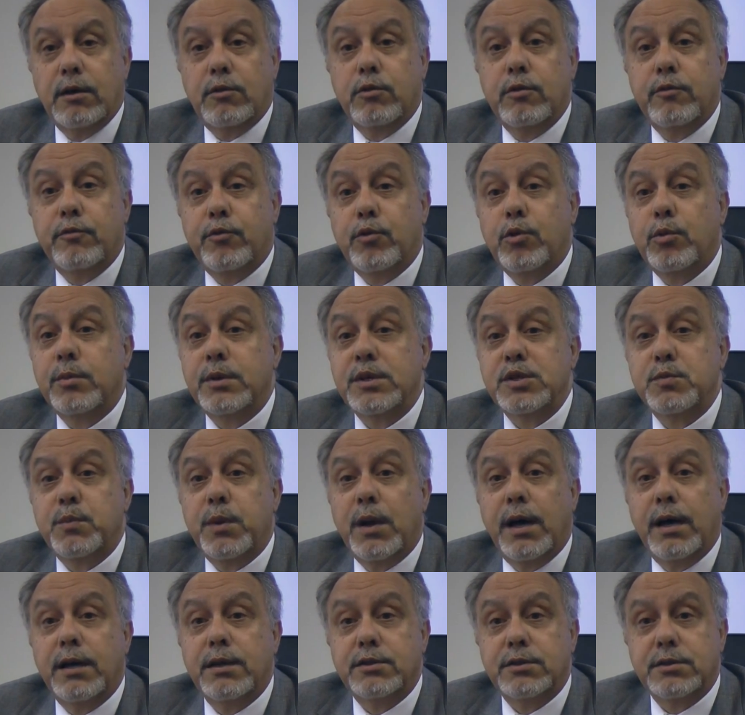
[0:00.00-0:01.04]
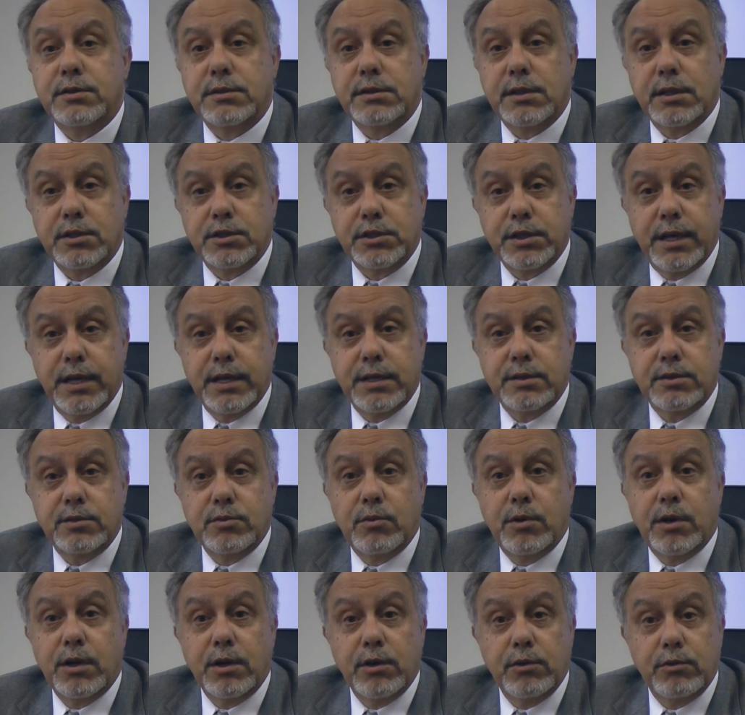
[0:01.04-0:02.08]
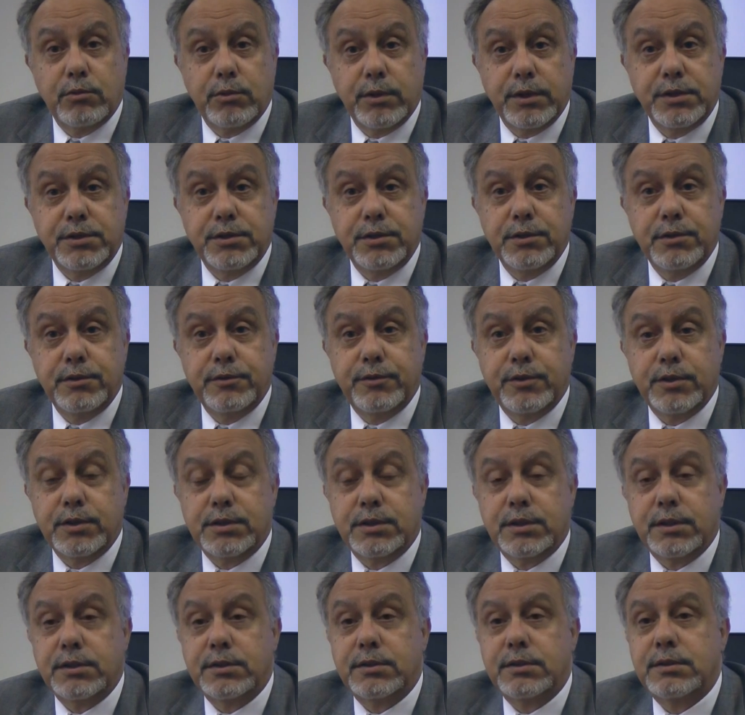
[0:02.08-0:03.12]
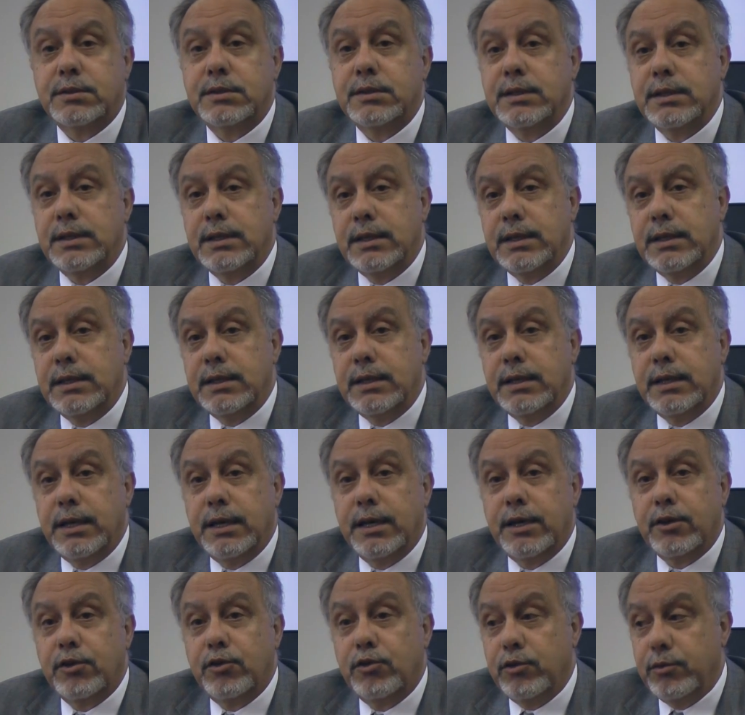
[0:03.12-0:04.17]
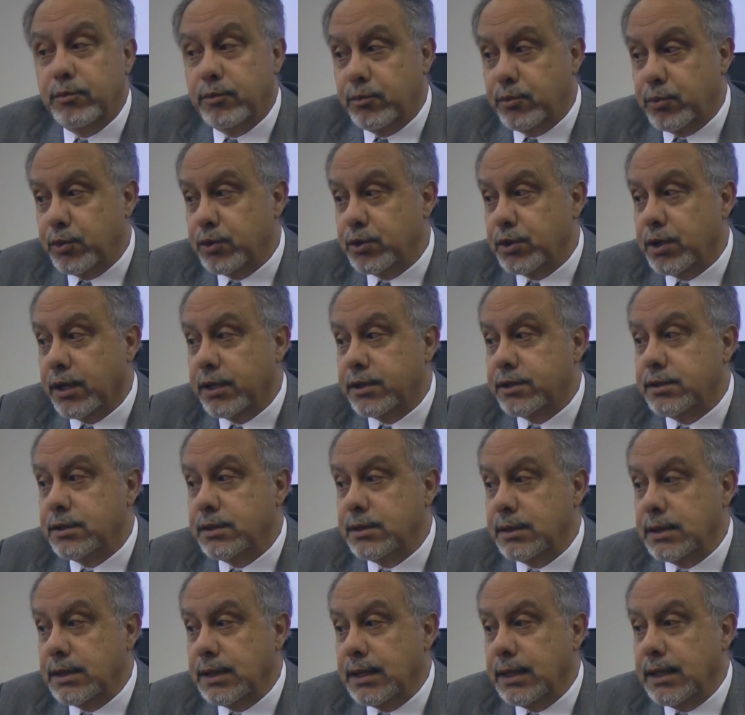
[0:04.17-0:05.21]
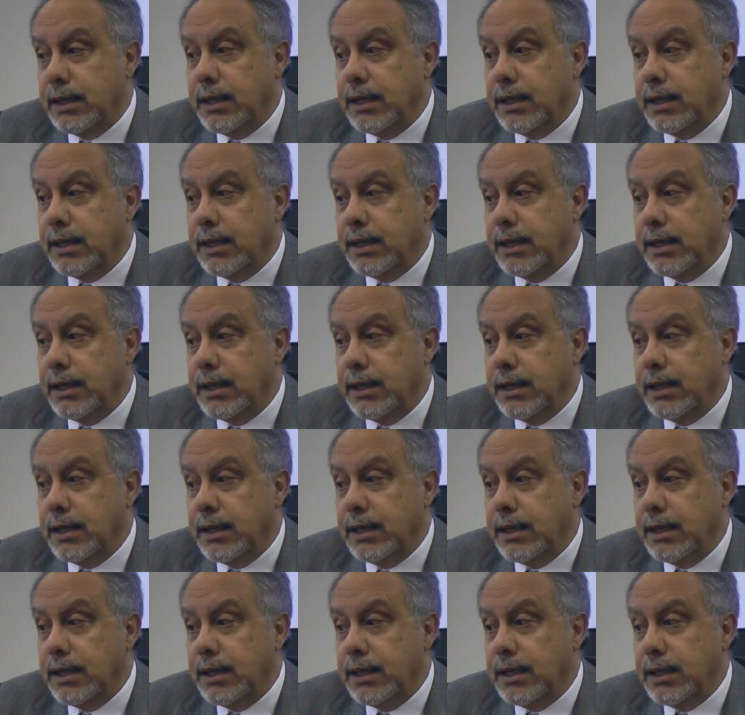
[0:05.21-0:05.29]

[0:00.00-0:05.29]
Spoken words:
conformance plots such as the water-oil ratio versus cum production,